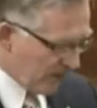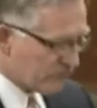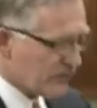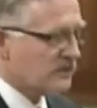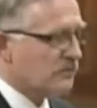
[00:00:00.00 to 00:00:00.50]

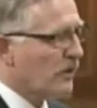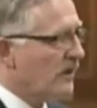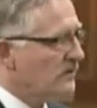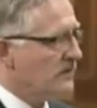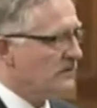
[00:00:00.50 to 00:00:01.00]
have
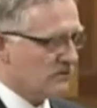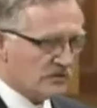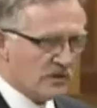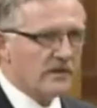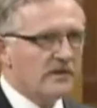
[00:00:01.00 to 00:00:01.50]
reciprocity, so
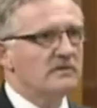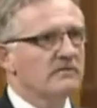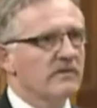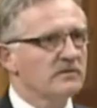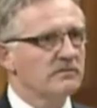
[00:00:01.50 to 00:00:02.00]
Chinese
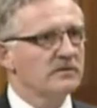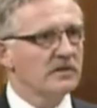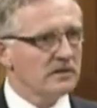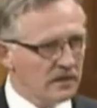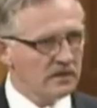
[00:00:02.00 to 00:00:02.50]
investments
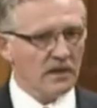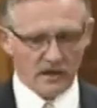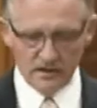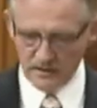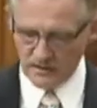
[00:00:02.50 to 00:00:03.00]
in
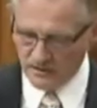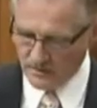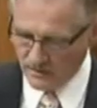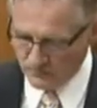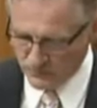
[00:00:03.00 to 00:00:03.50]

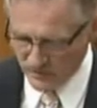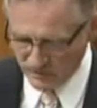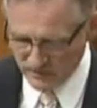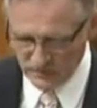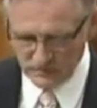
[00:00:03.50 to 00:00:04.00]
Canada are
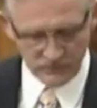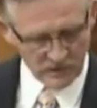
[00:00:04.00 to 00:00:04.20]
protected.